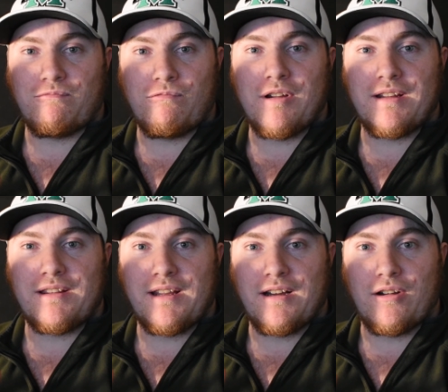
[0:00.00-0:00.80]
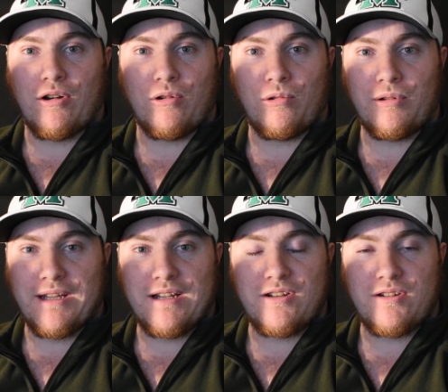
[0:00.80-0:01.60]
with a goal
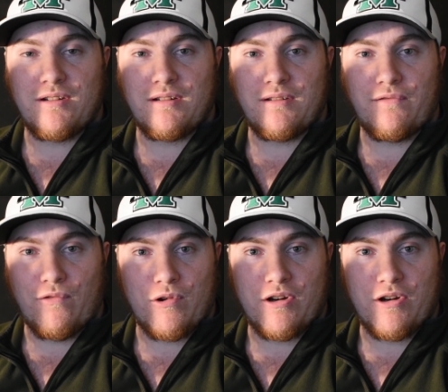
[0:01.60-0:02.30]
that for